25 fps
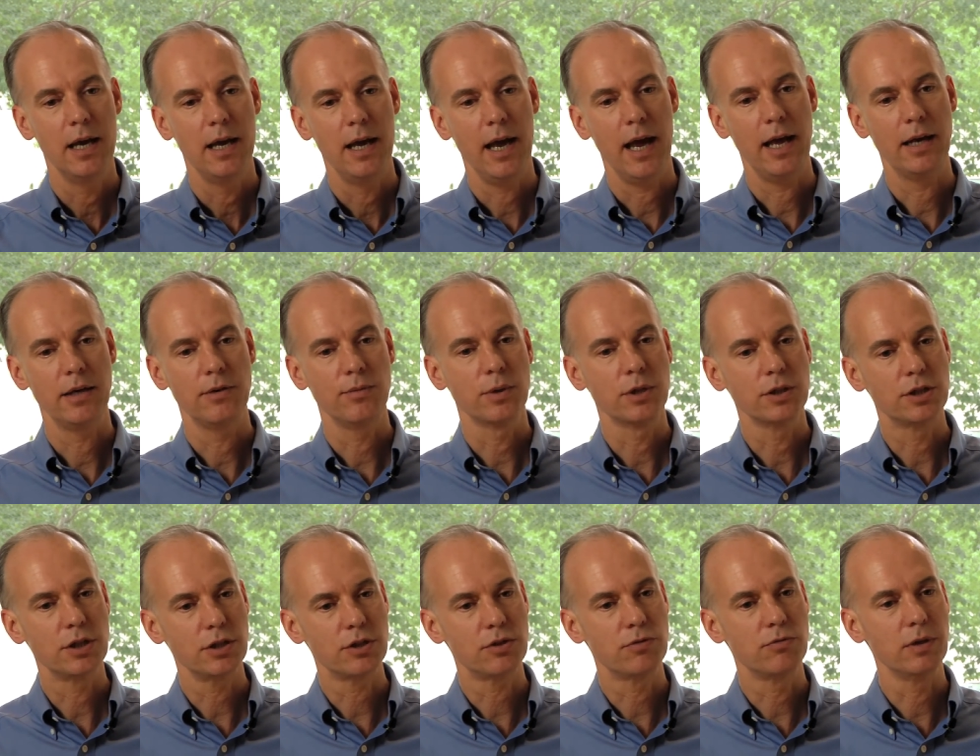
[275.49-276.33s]
And we're
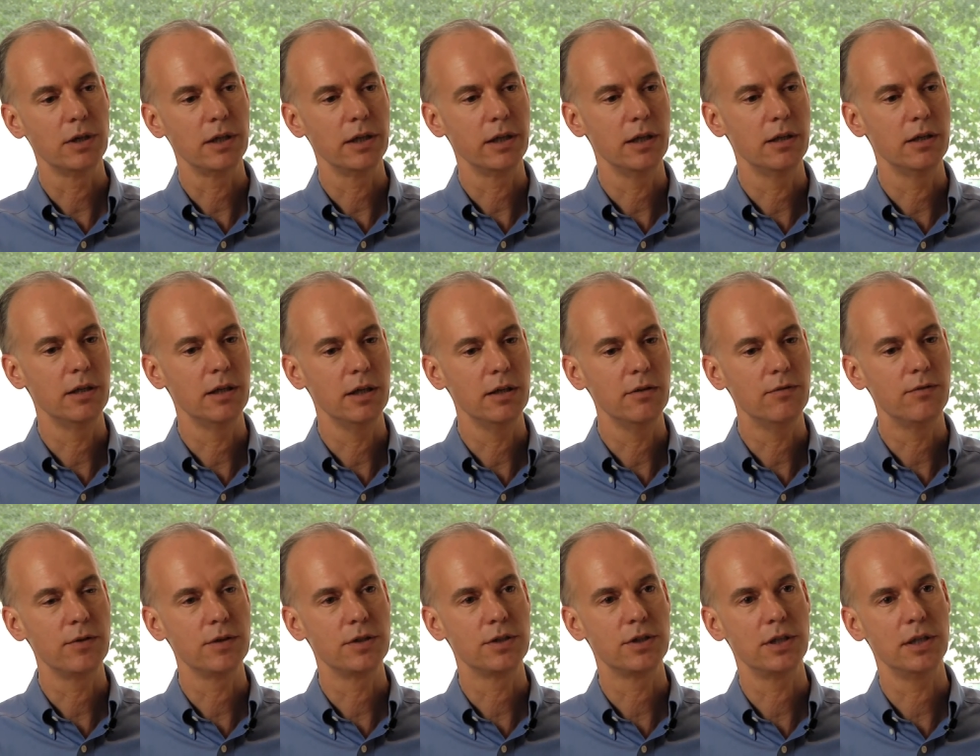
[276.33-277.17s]
just really in the
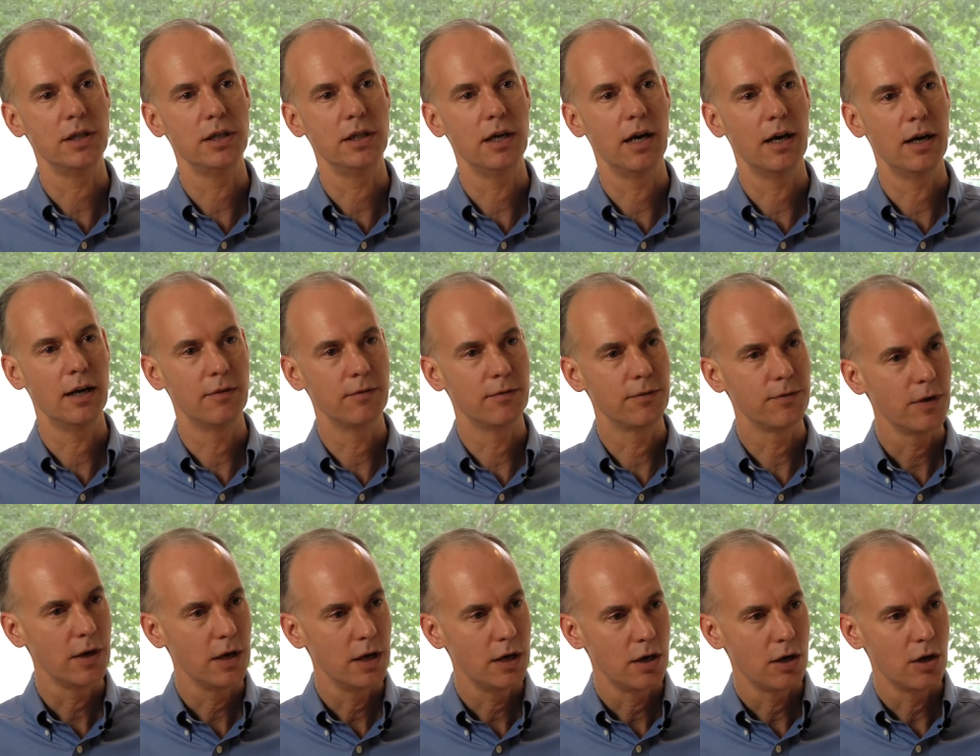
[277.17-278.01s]
infancy of
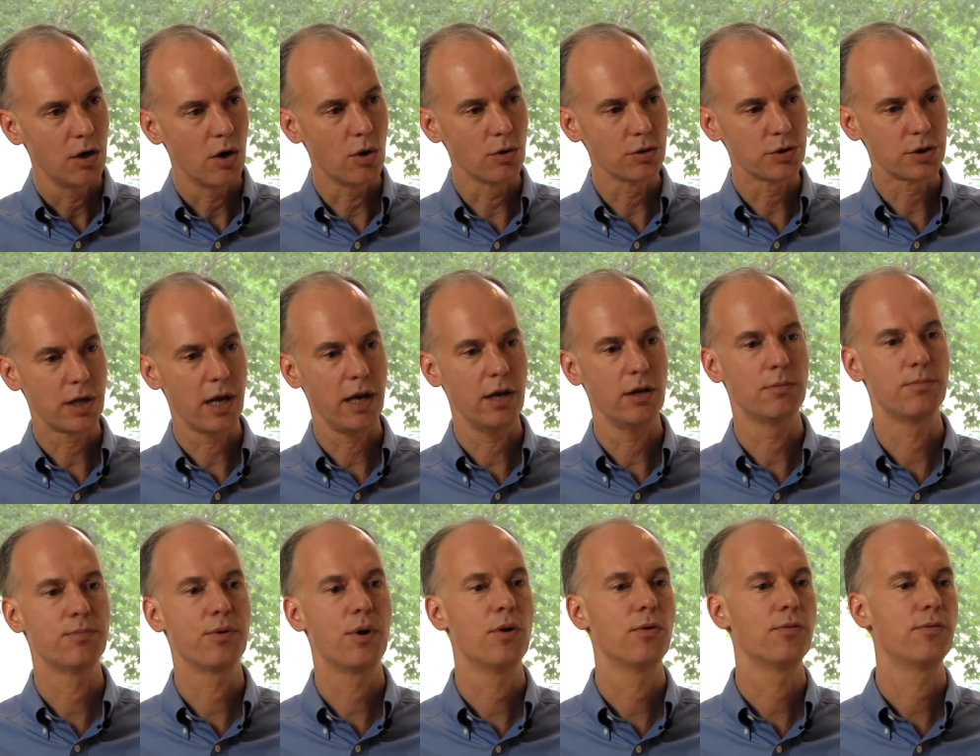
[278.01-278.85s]
whole-scale
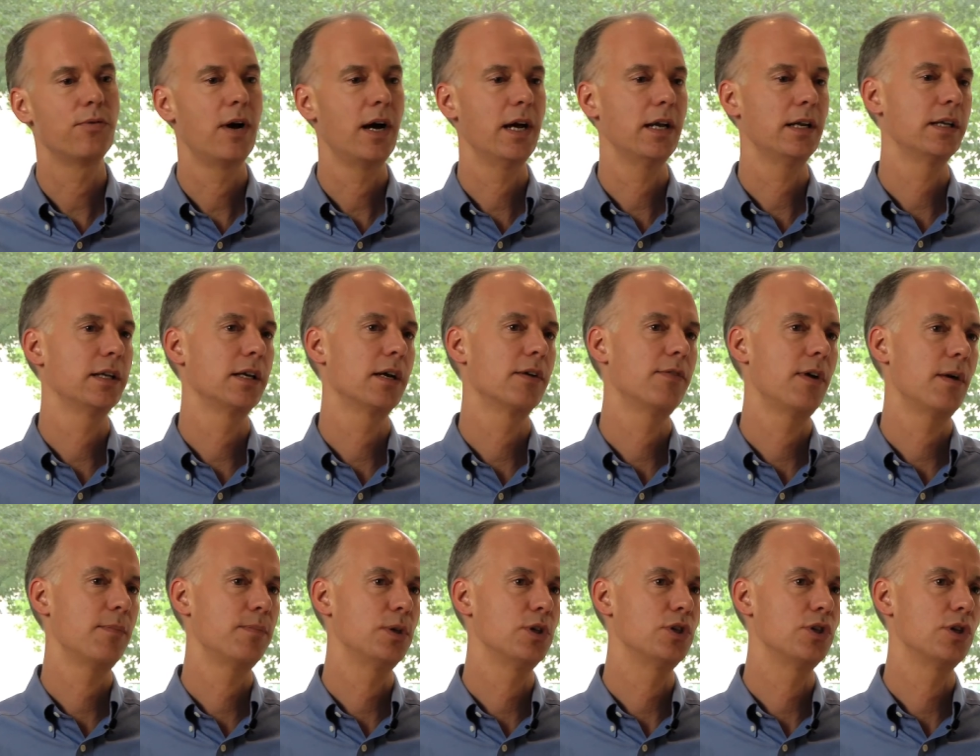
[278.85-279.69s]
profiling of
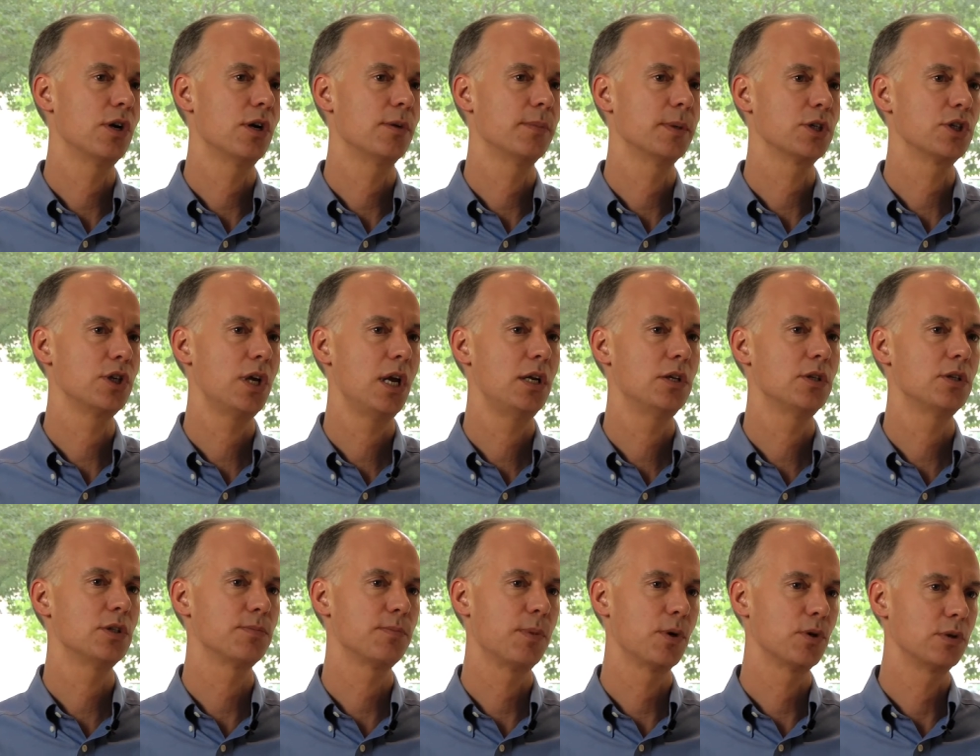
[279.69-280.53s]
epigenomic
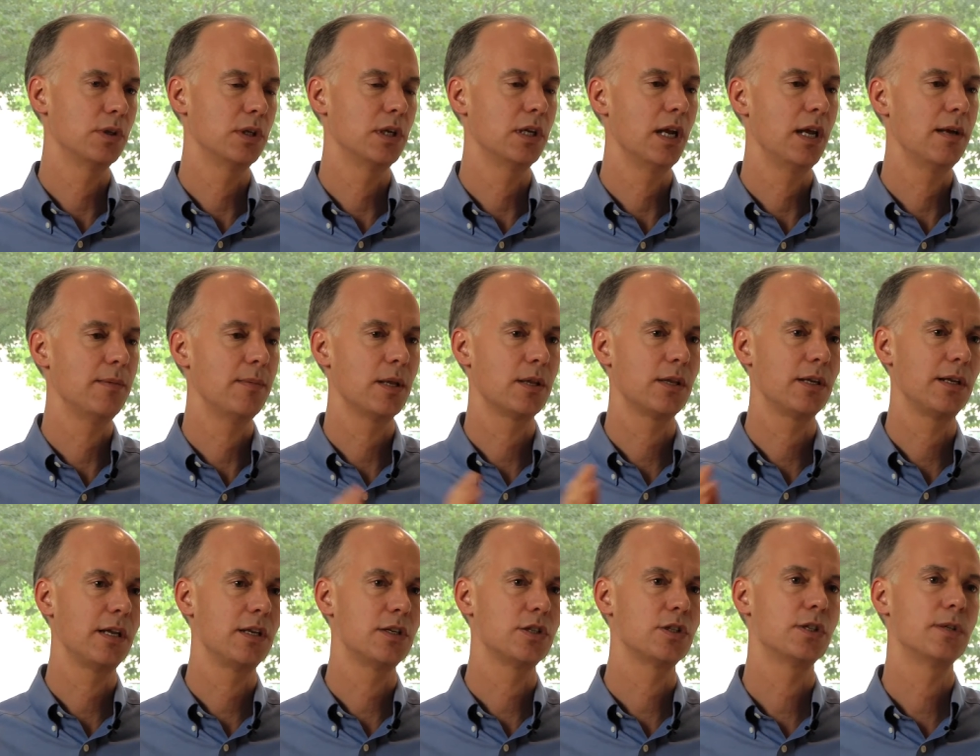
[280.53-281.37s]
changes, both DNA
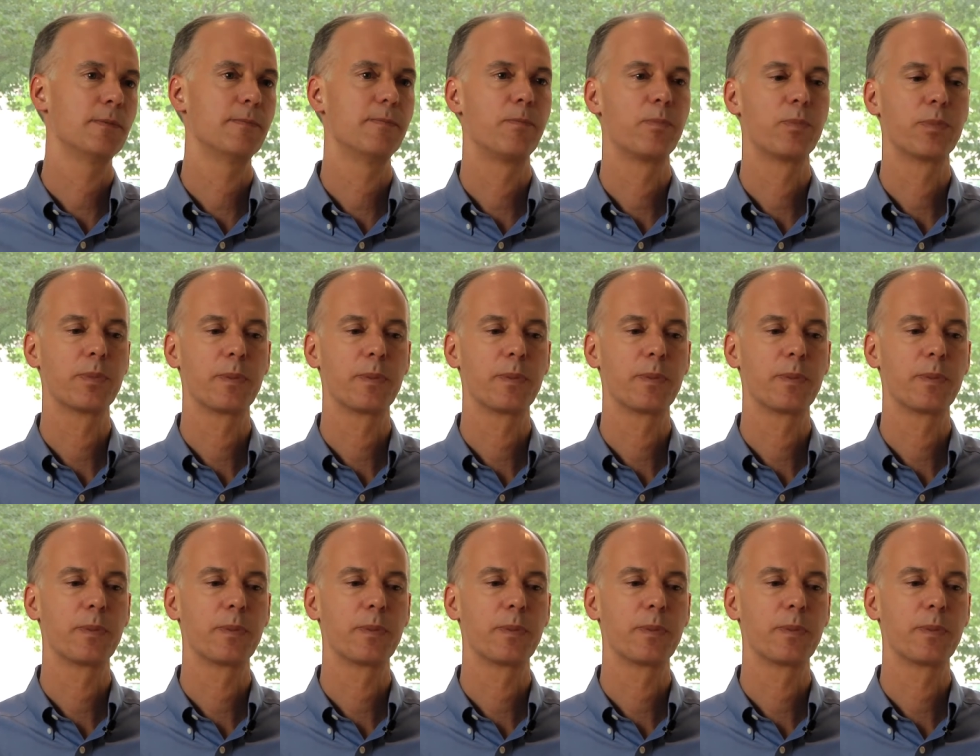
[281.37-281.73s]
methylation